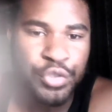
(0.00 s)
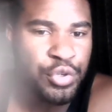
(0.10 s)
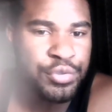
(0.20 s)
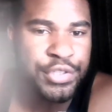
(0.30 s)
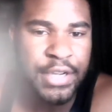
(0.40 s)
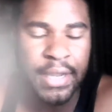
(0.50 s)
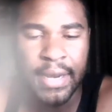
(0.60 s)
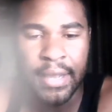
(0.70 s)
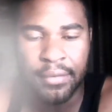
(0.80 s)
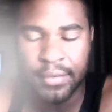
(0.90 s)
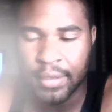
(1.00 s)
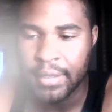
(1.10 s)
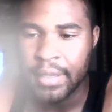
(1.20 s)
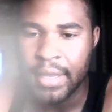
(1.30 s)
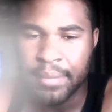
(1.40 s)
Do check it out.
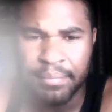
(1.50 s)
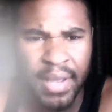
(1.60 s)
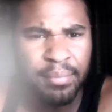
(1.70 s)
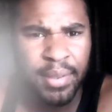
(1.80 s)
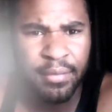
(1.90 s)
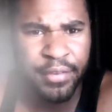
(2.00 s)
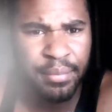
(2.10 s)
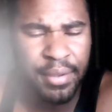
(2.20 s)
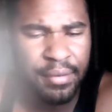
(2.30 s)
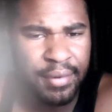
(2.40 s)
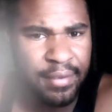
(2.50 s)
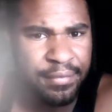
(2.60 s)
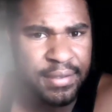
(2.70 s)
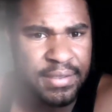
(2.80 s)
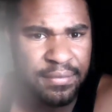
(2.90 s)
It might be available on
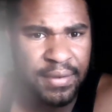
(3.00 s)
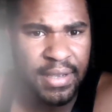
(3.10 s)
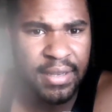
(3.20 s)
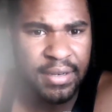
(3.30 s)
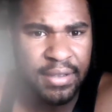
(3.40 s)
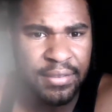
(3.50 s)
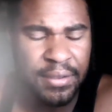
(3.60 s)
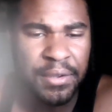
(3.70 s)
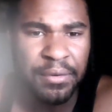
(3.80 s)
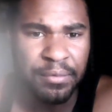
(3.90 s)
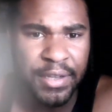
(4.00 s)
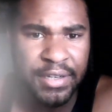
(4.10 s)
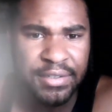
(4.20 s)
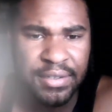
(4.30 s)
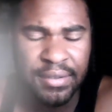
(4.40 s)
Netflix. If not, I think you can
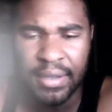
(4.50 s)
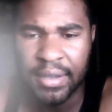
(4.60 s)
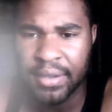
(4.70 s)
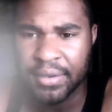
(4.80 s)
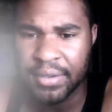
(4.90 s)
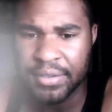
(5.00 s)
rent it on uh,